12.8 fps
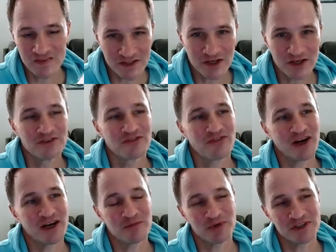couldn't
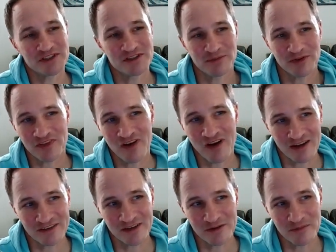find a place to put the
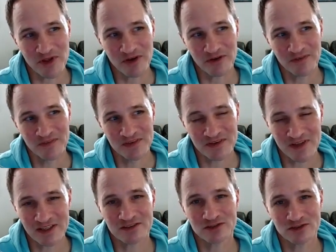hot tub though. So
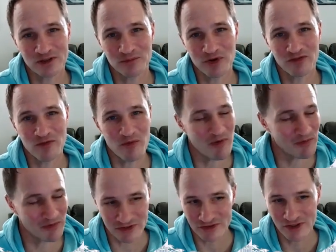that's a little bit of a bummer.
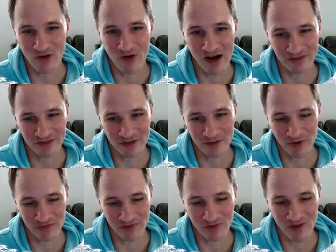There's no hot tub
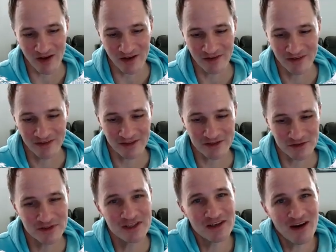on the lot, because you
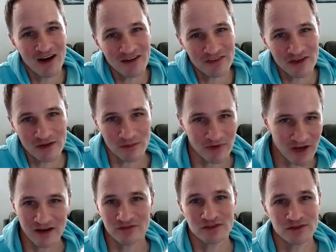need a hot tub
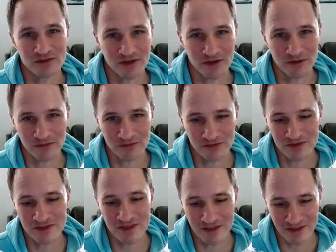after you go
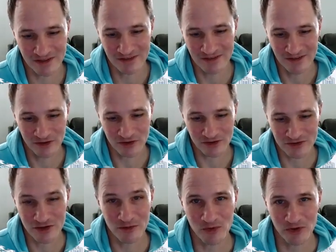skiing or
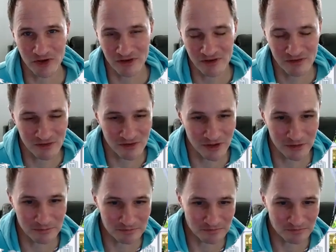snowboarding, right?